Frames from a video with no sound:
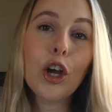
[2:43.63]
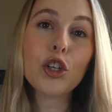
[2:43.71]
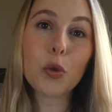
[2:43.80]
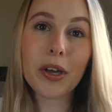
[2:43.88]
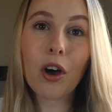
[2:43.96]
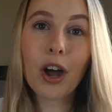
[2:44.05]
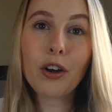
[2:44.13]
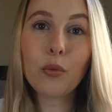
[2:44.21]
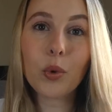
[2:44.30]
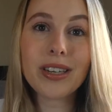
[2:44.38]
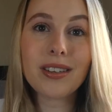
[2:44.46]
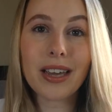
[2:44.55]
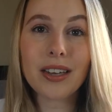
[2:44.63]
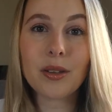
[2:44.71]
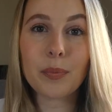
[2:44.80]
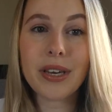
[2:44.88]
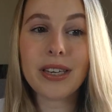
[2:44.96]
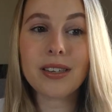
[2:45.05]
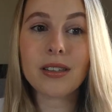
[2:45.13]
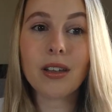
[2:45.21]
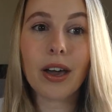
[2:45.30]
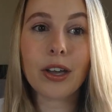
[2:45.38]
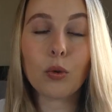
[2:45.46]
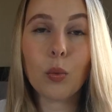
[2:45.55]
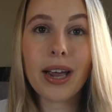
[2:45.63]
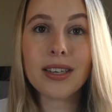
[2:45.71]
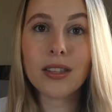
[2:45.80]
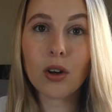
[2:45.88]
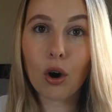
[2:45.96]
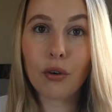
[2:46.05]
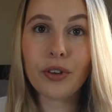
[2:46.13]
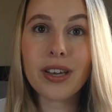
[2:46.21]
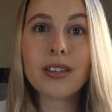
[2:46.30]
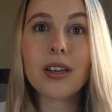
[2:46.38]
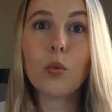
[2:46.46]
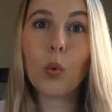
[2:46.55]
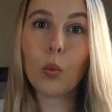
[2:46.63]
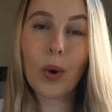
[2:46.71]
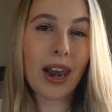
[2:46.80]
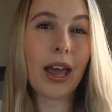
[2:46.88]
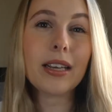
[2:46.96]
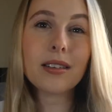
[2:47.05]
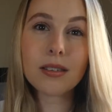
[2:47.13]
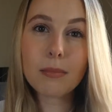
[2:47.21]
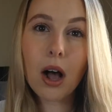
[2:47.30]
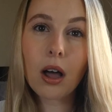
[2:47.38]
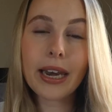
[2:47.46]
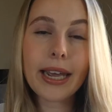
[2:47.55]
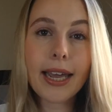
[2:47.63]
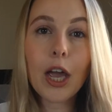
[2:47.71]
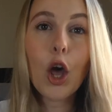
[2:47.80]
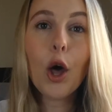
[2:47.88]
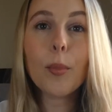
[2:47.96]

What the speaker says: So I kind of wanted to get some pieces that I could wear to the office and wear like smartly,